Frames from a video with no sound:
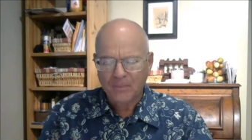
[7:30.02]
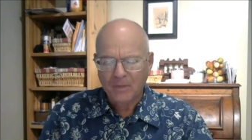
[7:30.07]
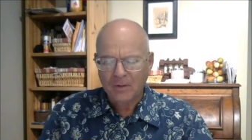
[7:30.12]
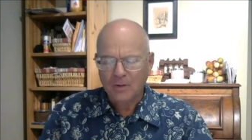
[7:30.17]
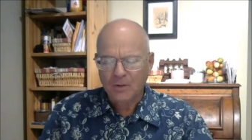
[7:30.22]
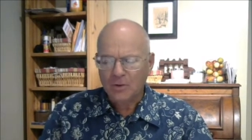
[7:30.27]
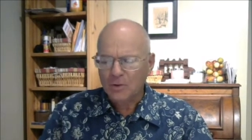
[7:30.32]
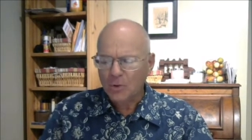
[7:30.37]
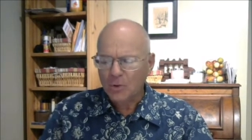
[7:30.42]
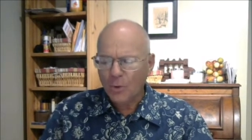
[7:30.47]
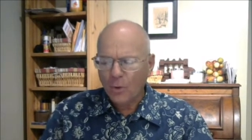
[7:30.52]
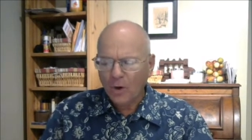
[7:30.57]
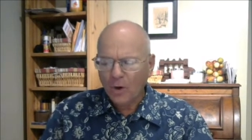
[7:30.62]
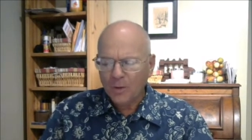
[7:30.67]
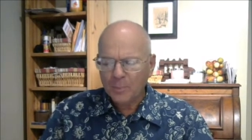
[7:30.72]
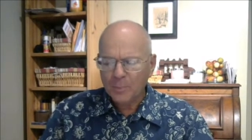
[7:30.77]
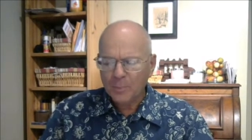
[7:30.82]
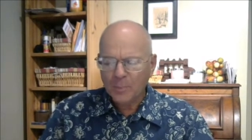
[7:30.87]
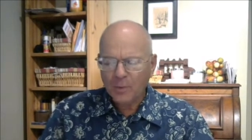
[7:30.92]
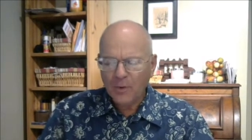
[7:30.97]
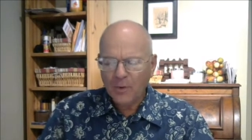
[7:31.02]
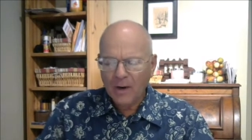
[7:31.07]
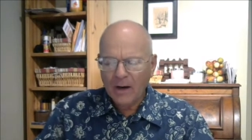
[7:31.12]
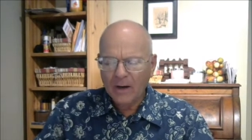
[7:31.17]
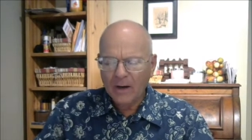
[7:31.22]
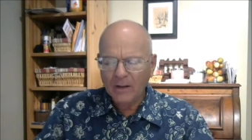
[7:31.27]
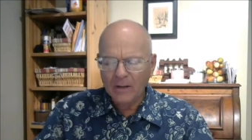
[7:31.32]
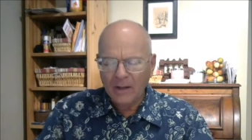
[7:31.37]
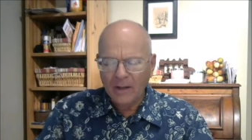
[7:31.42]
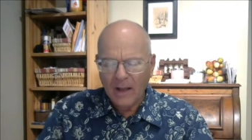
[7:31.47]
Your
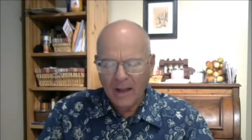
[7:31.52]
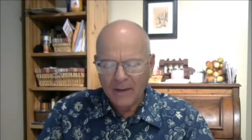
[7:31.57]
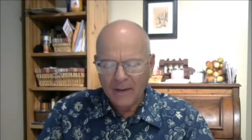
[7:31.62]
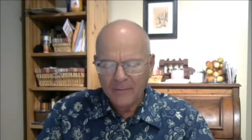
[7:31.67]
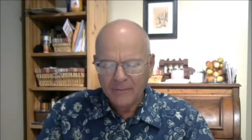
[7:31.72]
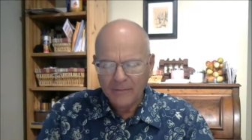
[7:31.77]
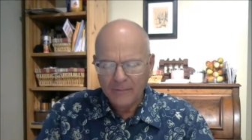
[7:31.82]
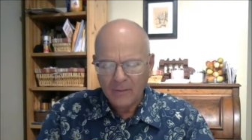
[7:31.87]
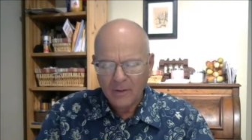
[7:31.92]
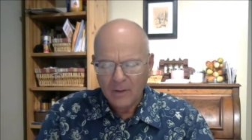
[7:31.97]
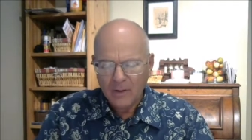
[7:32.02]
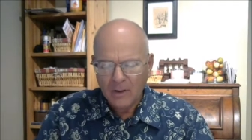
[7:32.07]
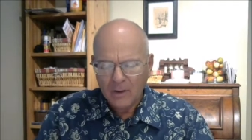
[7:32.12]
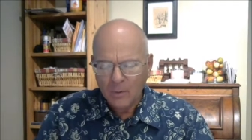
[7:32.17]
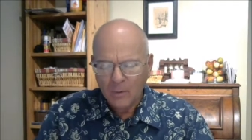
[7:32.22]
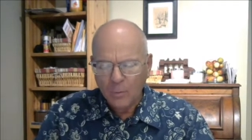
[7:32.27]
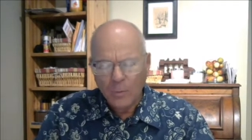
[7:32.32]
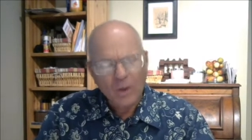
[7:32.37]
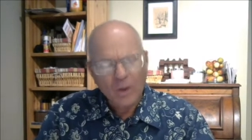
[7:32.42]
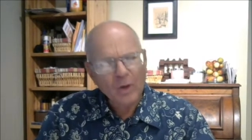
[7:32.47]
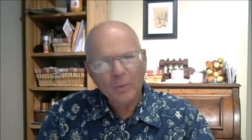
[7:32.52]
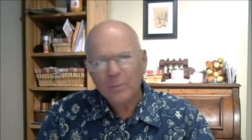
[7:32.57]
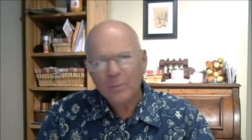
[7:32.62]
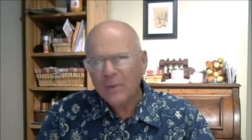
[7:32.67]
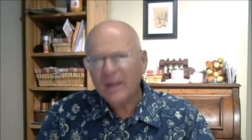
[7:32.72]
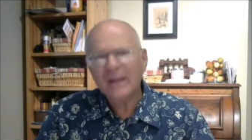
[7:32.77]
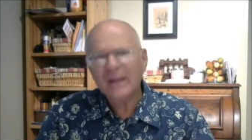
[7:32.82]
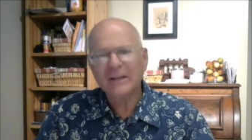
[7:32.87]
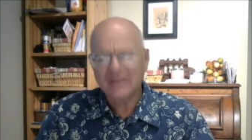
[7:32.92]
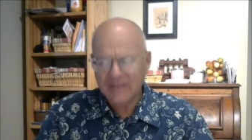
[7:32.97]
prayer life will
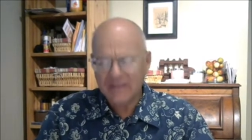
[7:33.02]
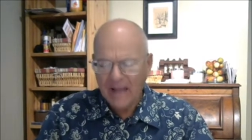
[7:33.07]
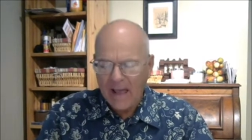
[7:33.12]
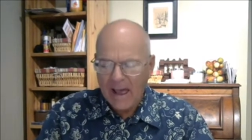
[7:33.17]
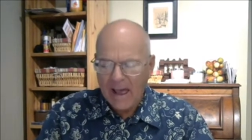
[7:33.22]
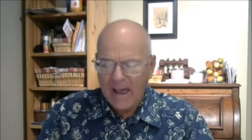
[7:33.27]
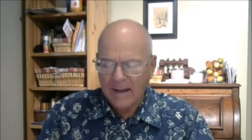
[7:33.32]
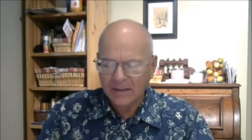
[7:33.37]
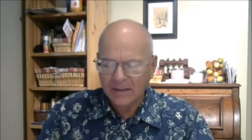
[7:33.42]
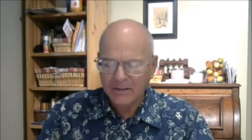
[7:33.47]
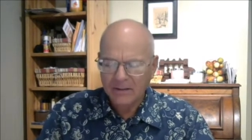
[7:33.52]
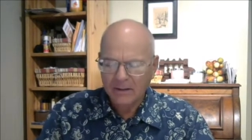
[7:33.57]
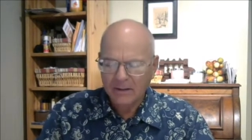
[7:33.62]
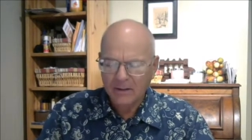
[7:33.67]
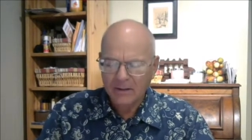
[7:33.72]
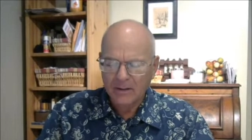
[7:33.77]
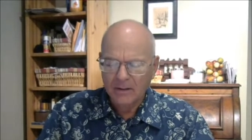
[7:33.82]
be attacked.